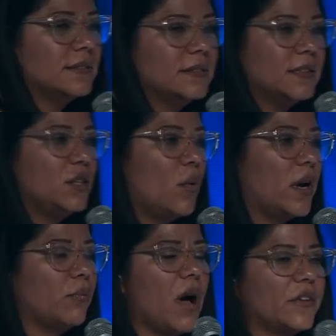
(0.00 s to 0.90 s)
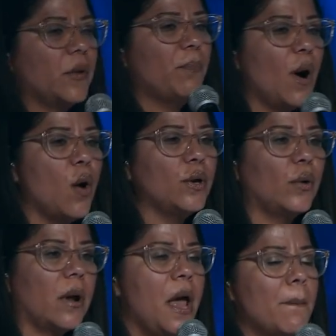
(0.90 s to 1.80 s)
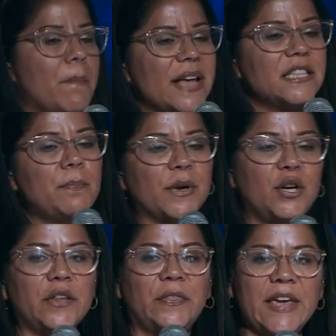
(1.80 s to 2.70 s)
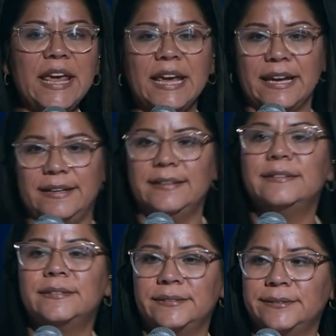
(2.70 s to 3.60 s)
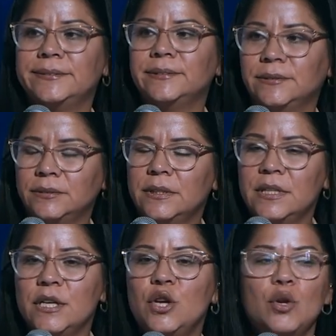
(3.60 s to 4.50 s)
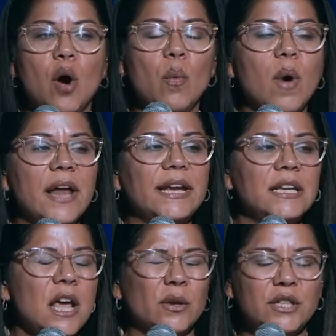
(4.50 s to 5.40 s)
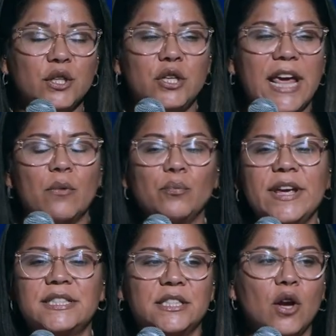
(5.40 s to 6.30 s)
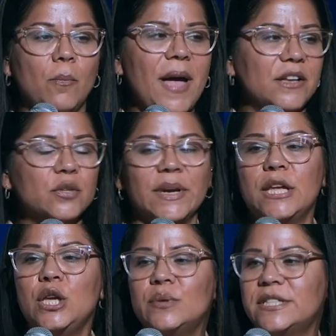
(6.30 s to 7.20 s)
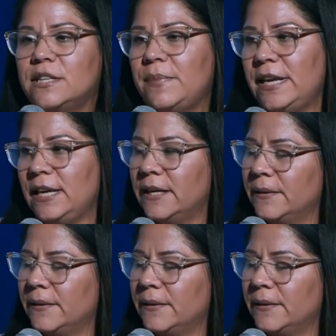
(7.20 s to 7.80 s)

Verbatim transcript: You don't want to rock the boat. You don't want to mess up a good thing. You don't want it to get risk to go back to what it used to be.